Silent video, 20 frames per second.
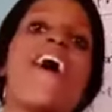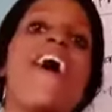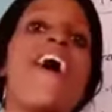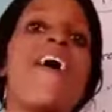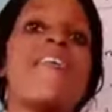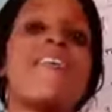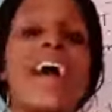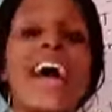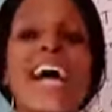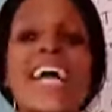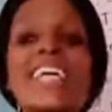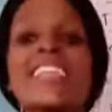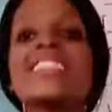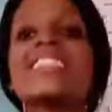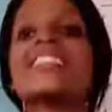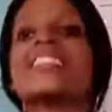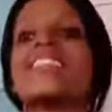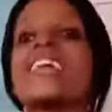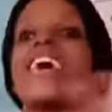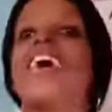
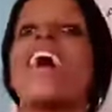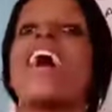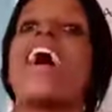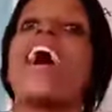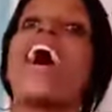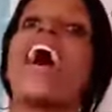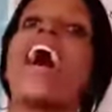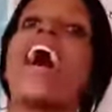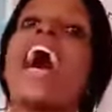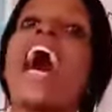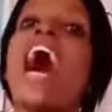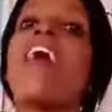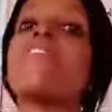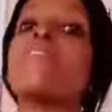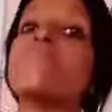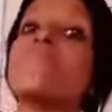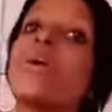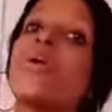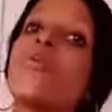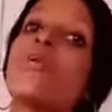Alright,
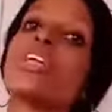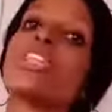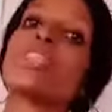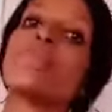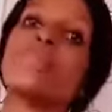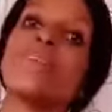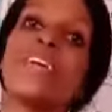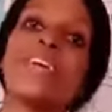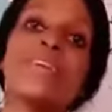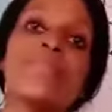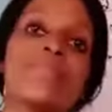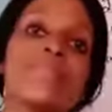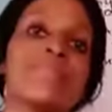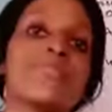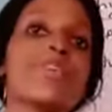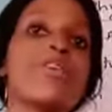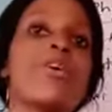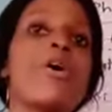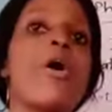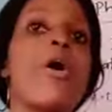having been with me
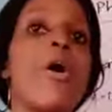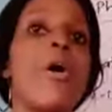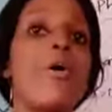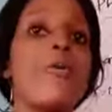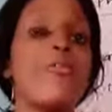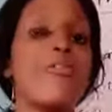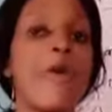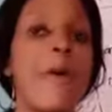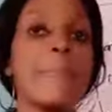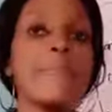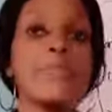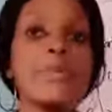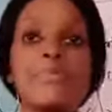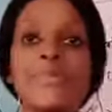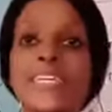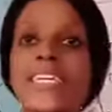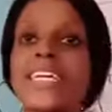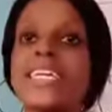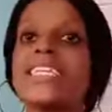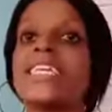from the
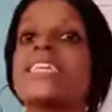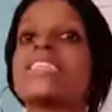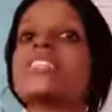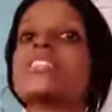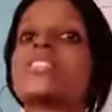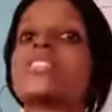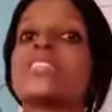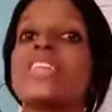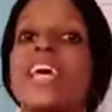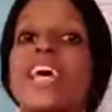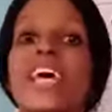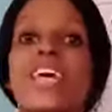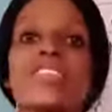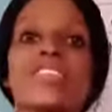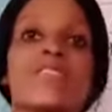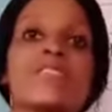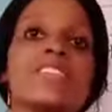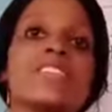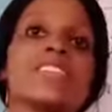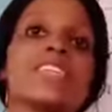beginning to the
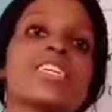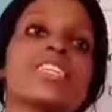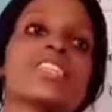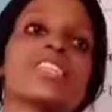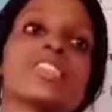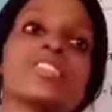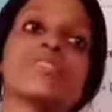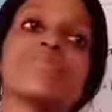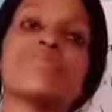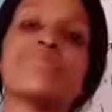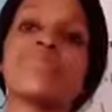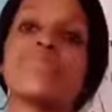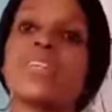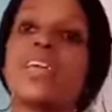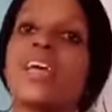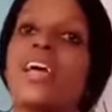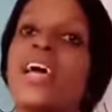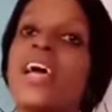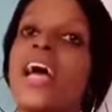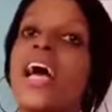end of this session,
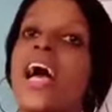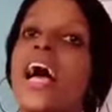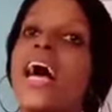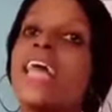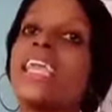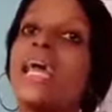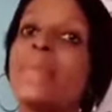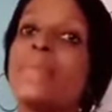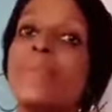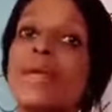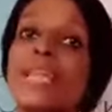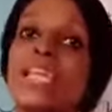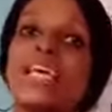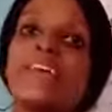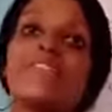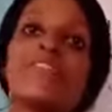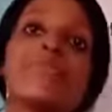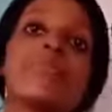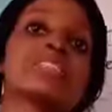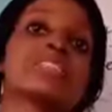and I
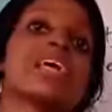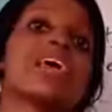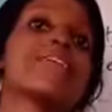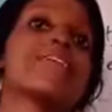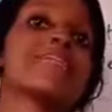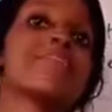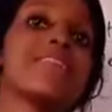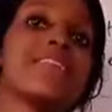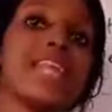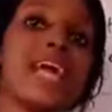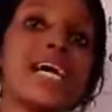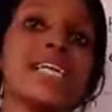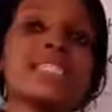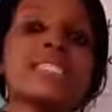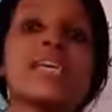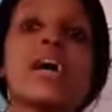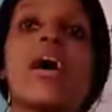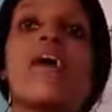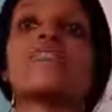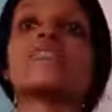believe you must have
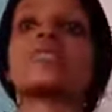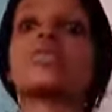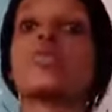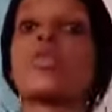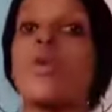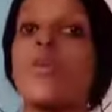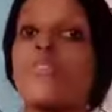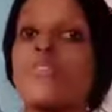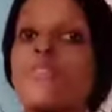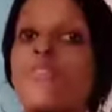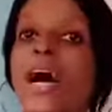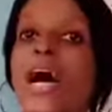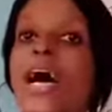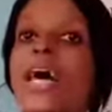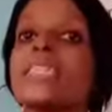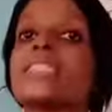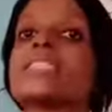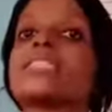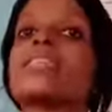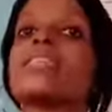learned how to
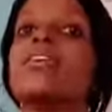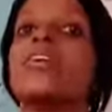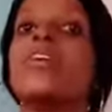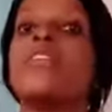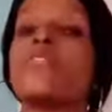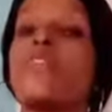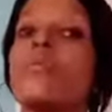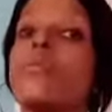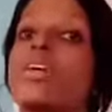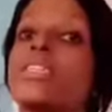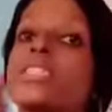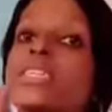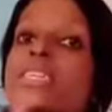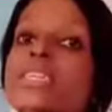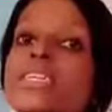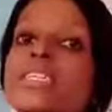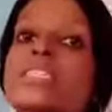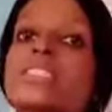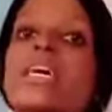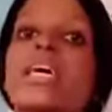convert from your
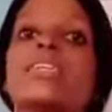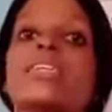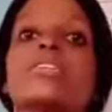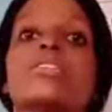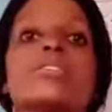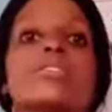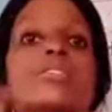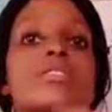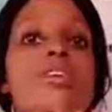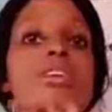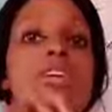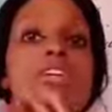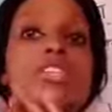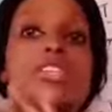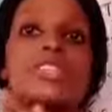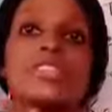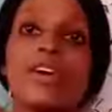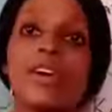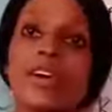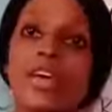degree Celsius
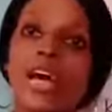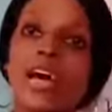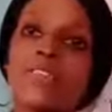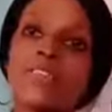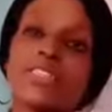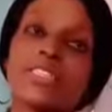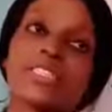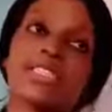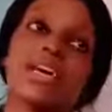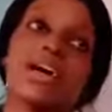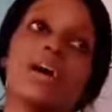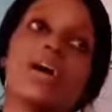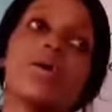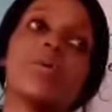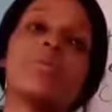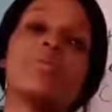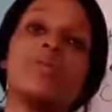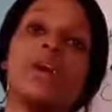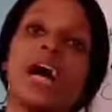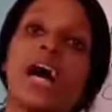to your Kelvin
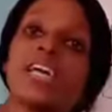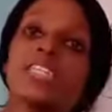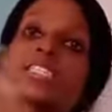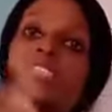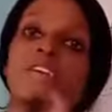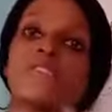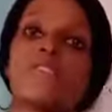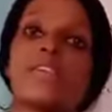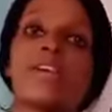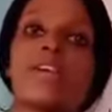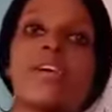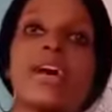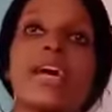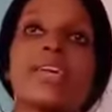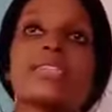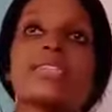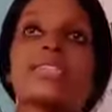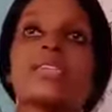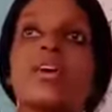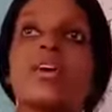scale and to your
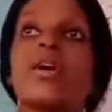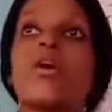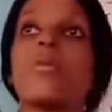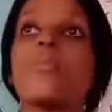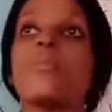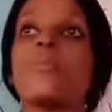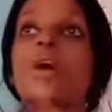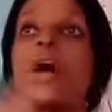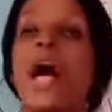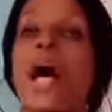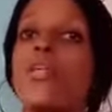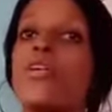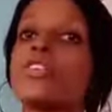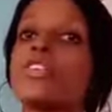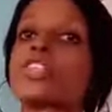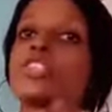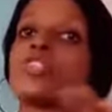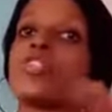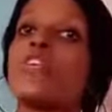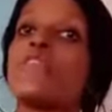Fahrenheit scale, and
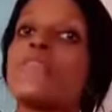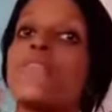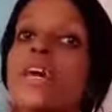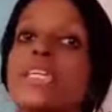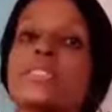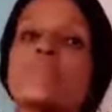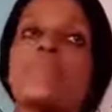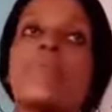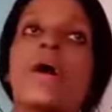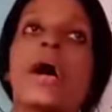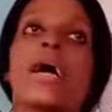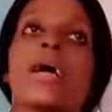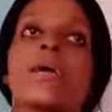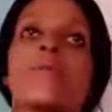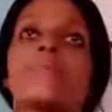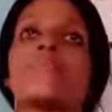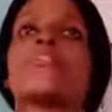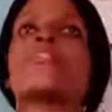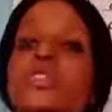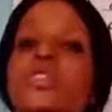also to convert back.